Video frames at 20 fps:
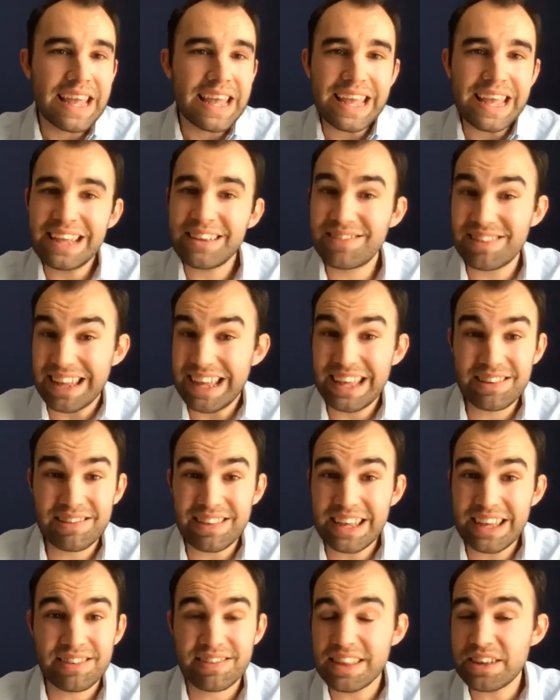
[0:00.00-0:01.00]
Is
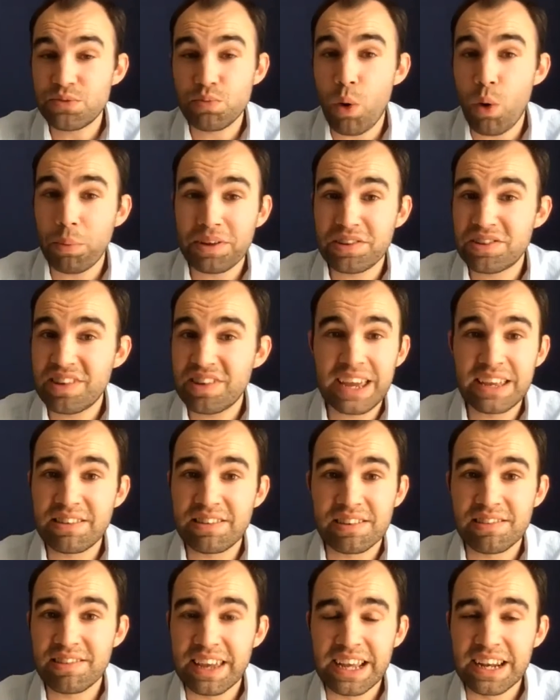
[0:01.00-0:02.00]
this what we're saying
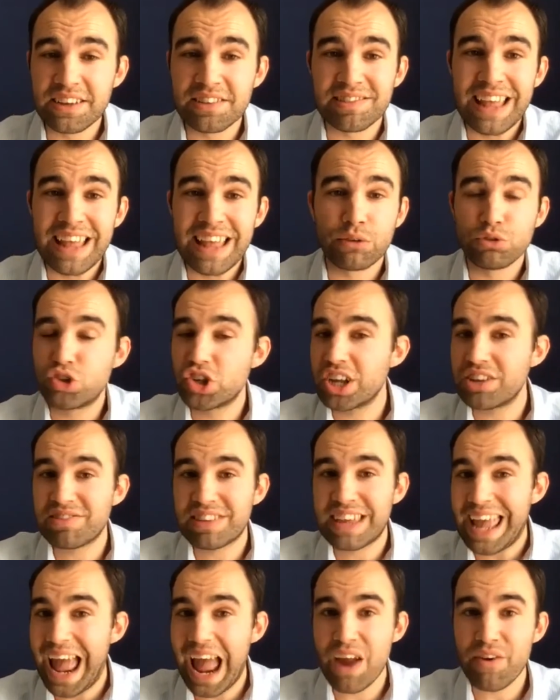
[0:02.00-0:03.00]
to dealers now?
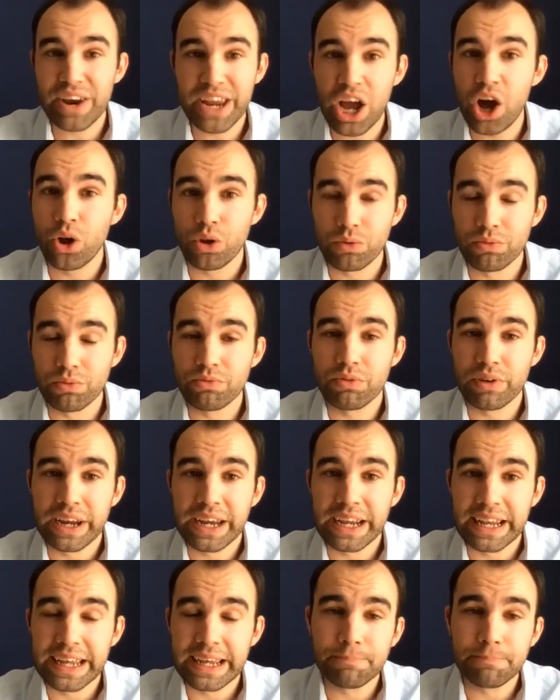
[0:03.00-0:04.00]
Just carry on,
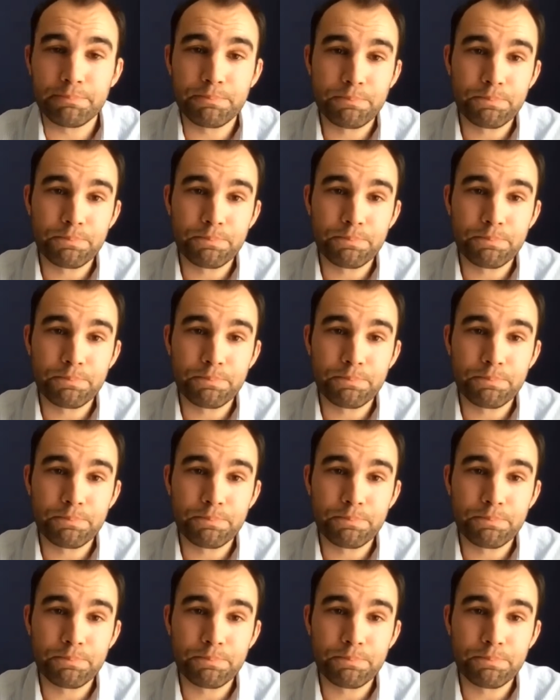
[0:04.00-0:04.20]
really?